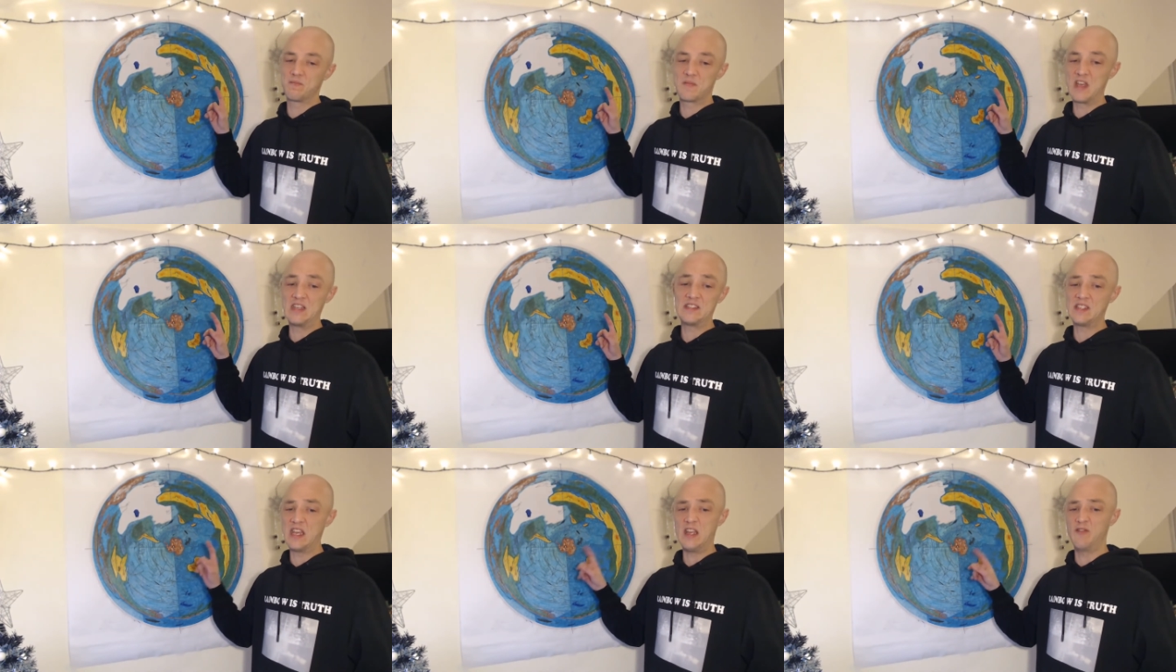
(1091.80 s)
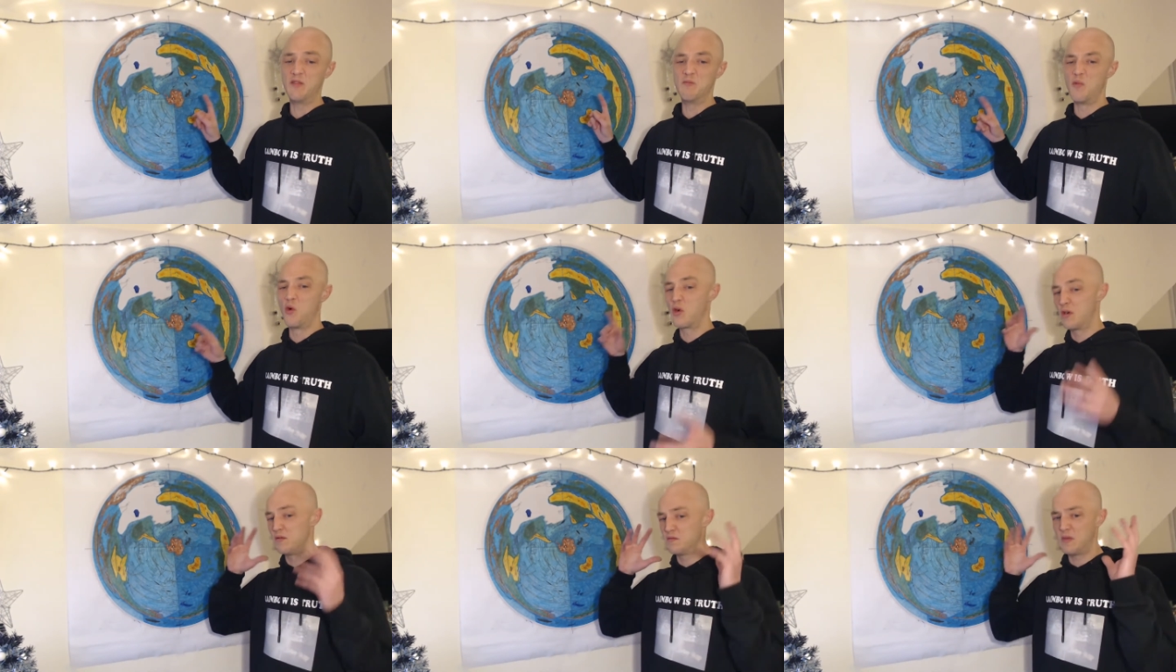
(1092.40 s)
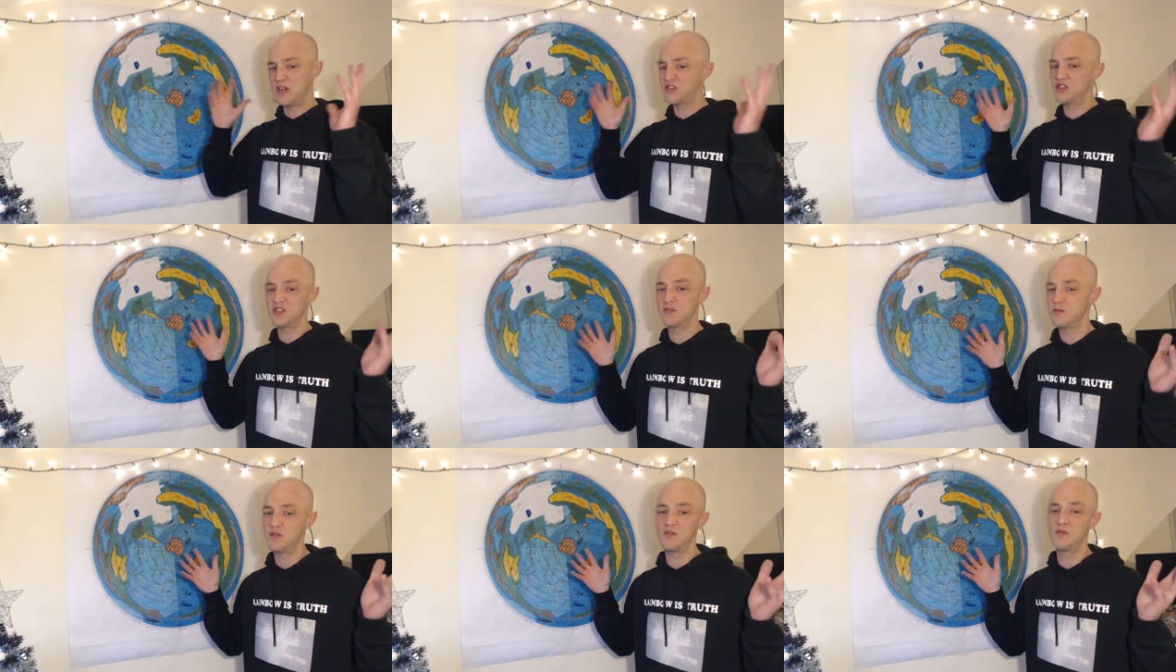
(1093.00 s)
it's even more
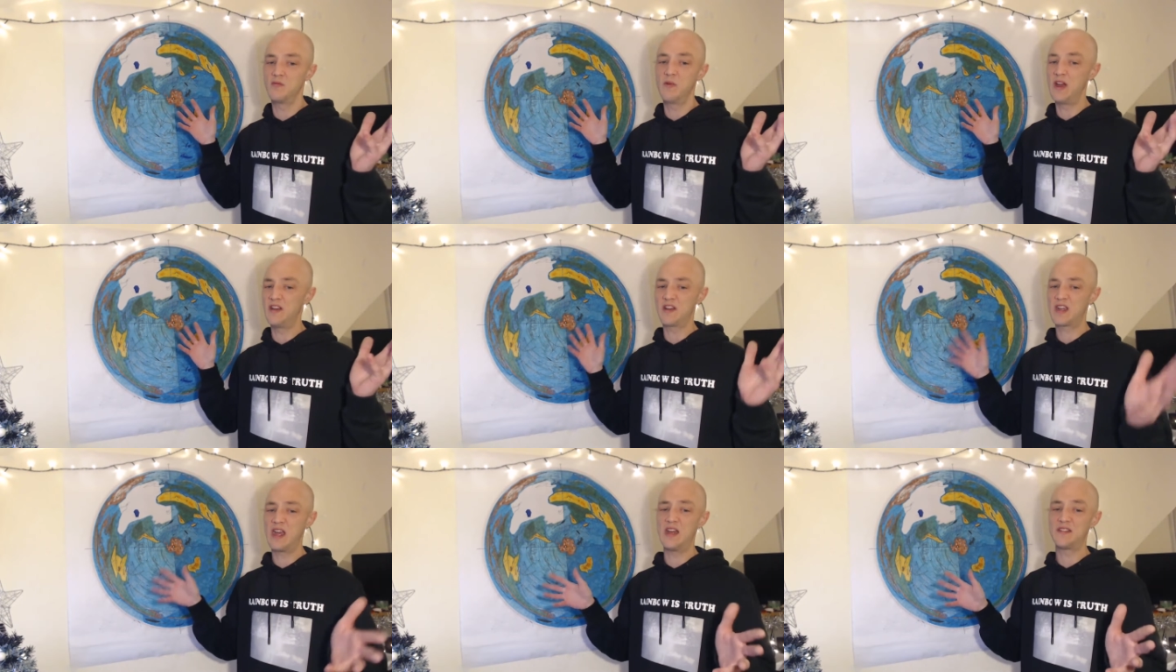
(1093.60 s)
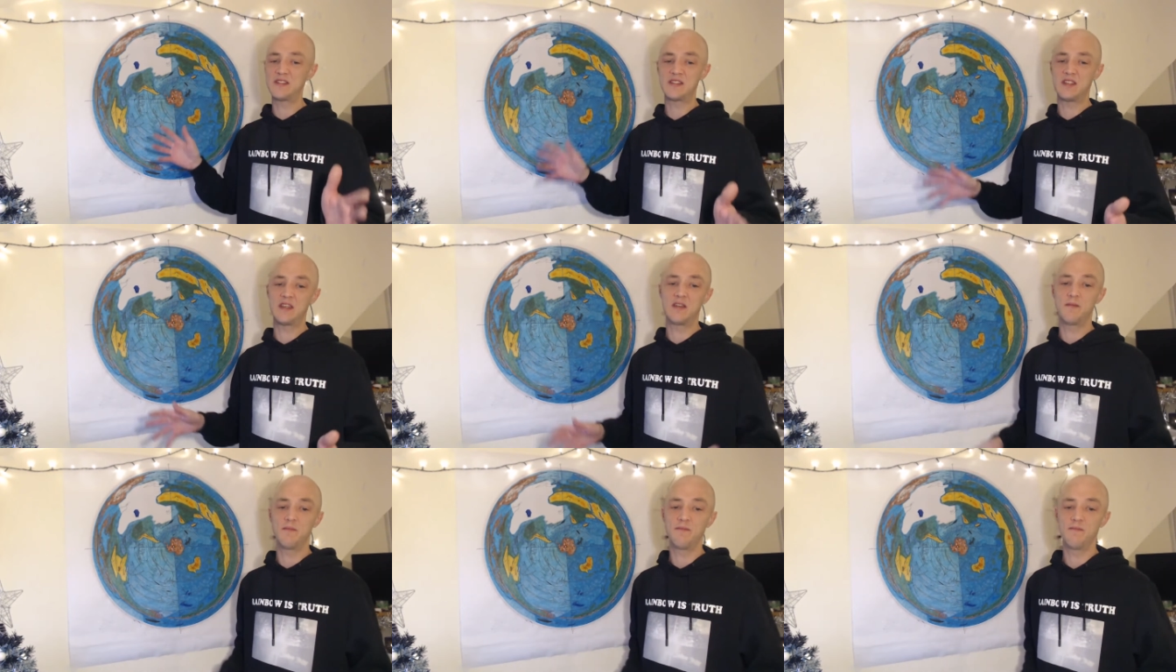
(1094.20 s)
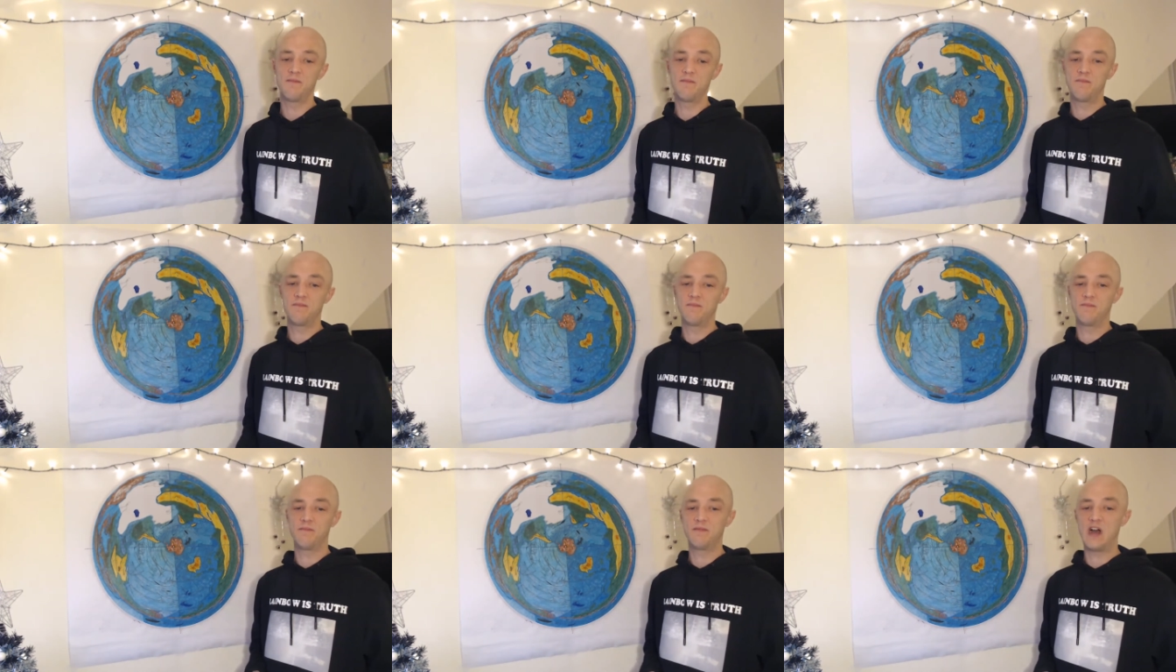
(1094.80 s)
unimaginable, and I can't see it.
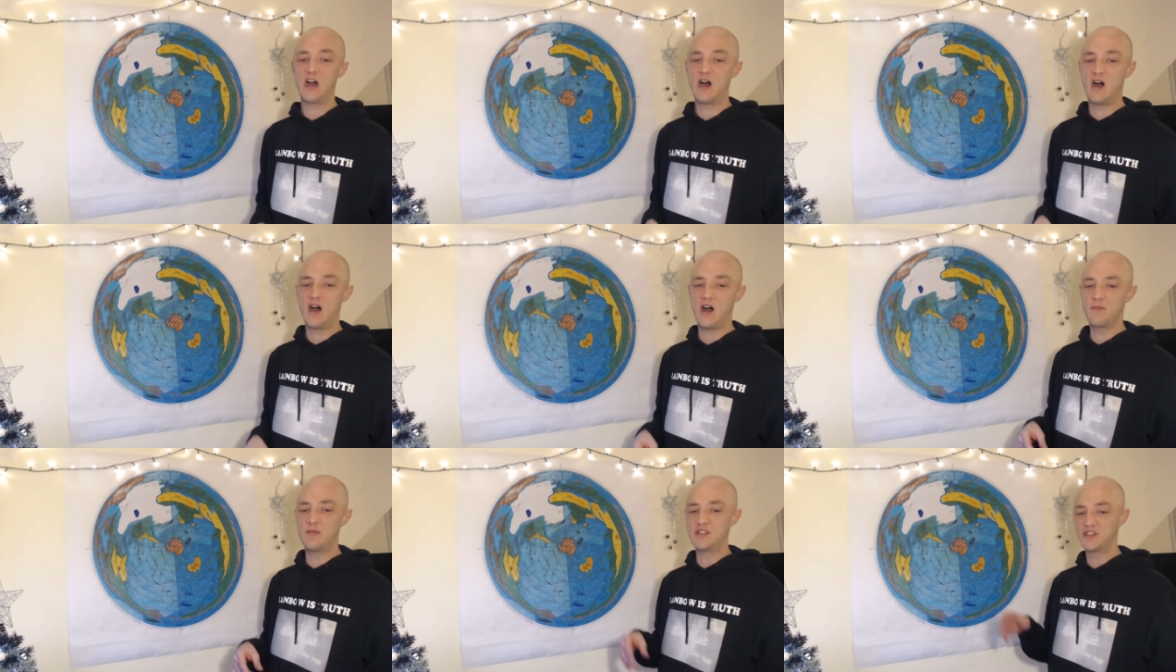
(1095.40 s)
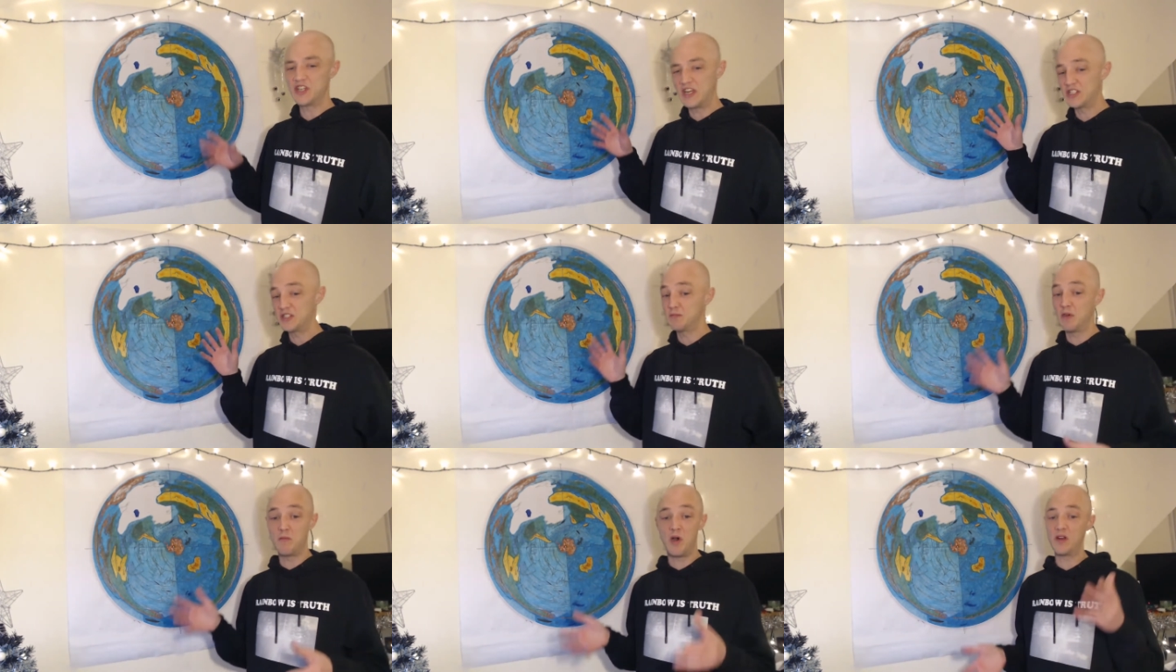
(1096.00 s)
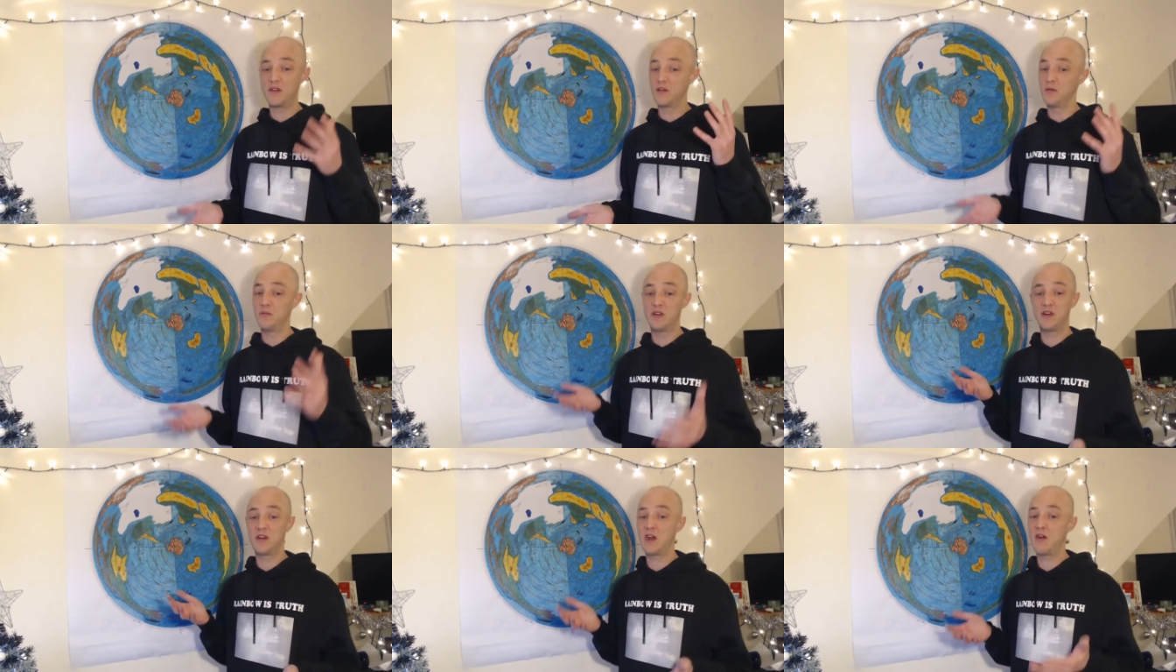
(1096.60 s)
I've been changing my mind
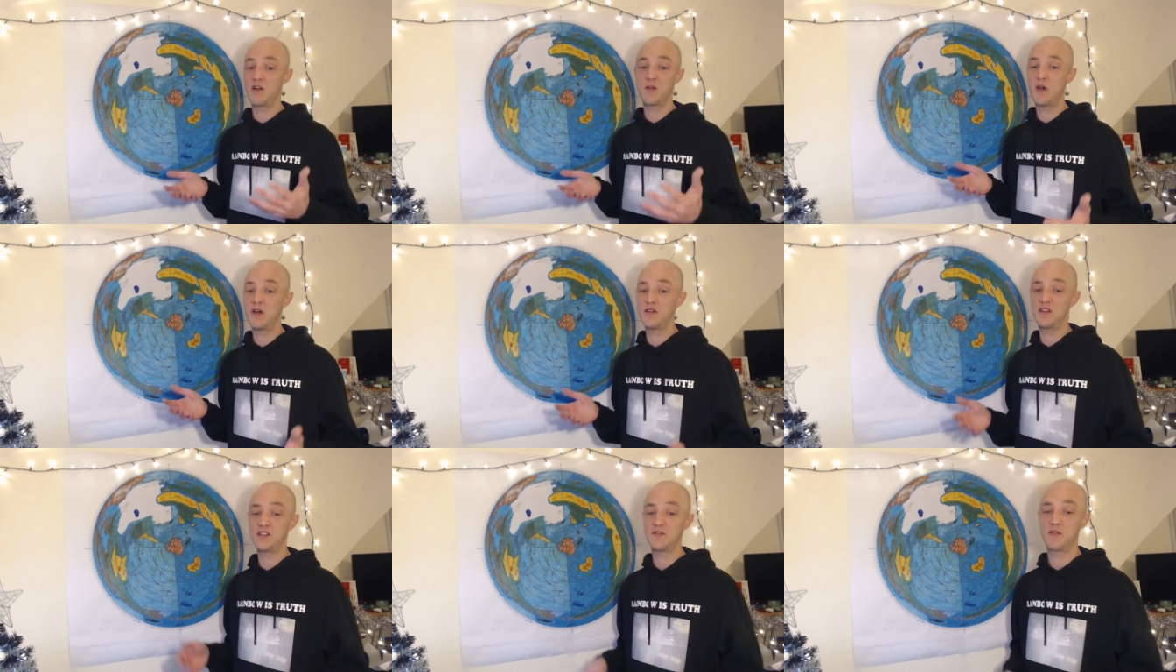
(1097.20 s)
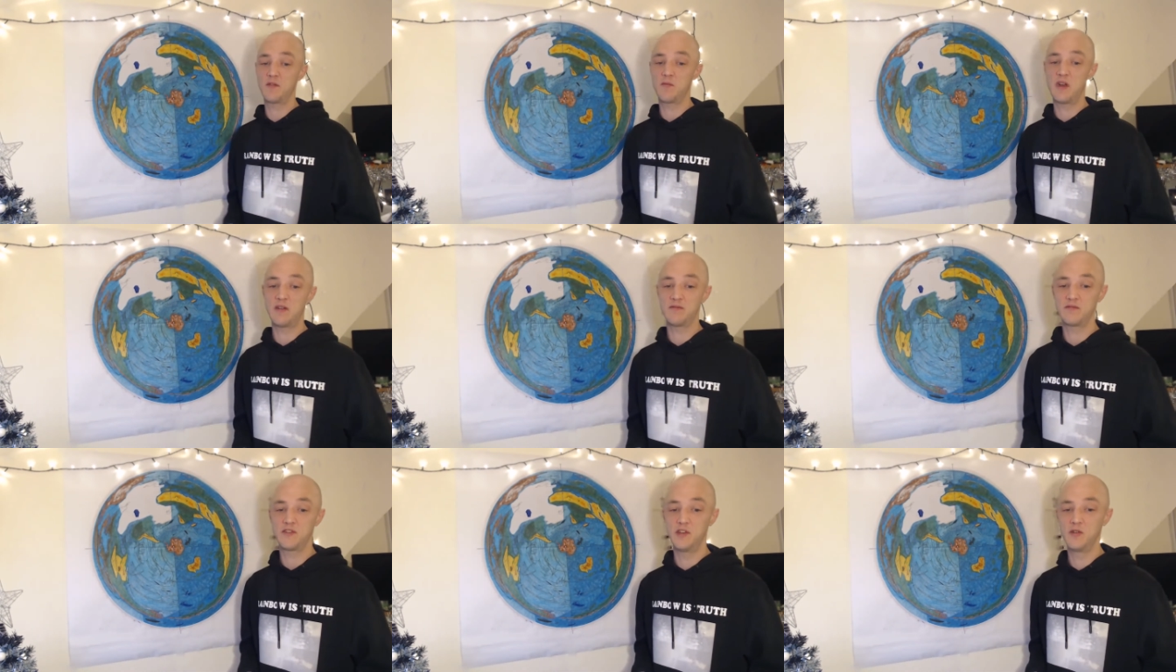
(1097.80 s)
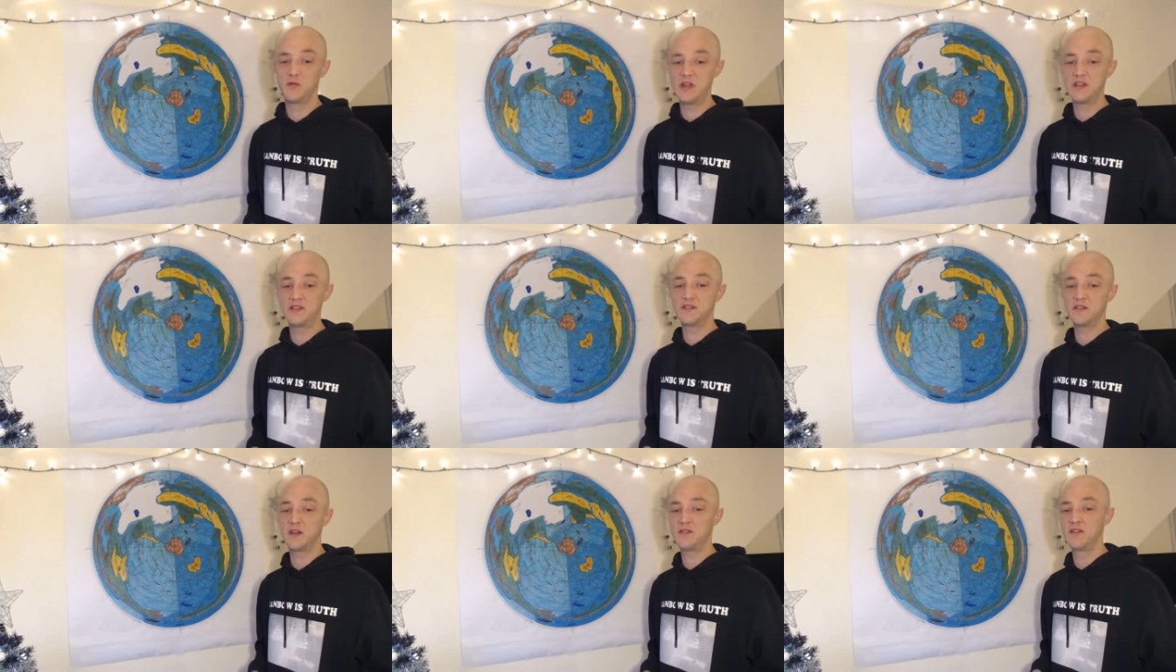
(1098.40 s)
and iron about this for about 2
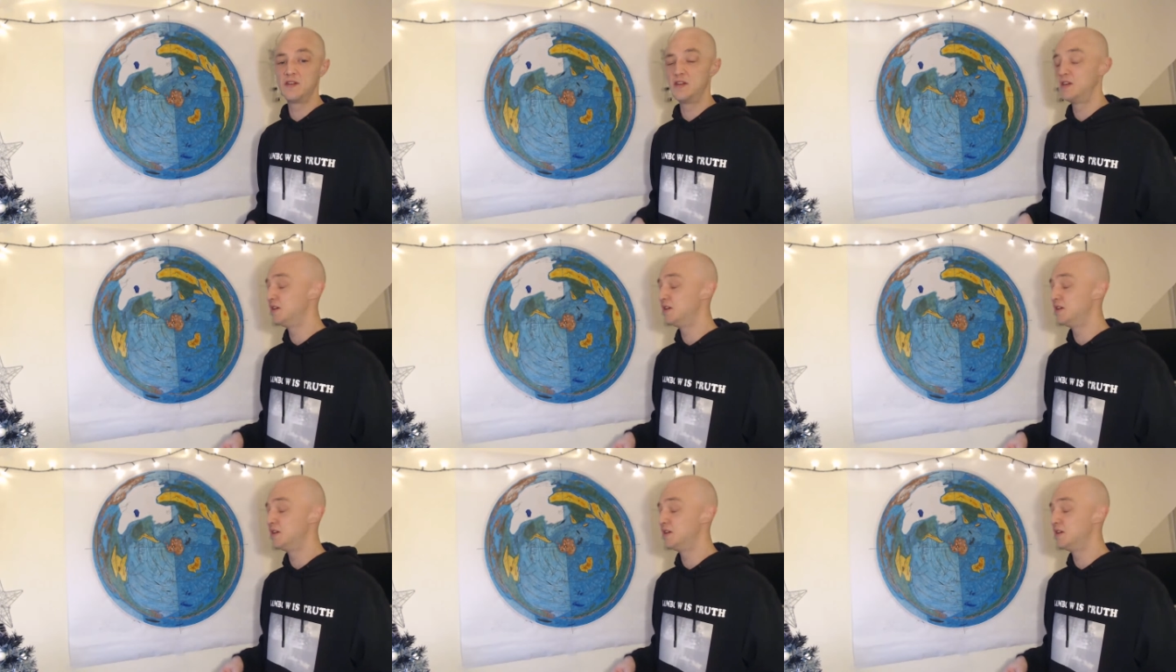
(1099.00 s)
weeks now.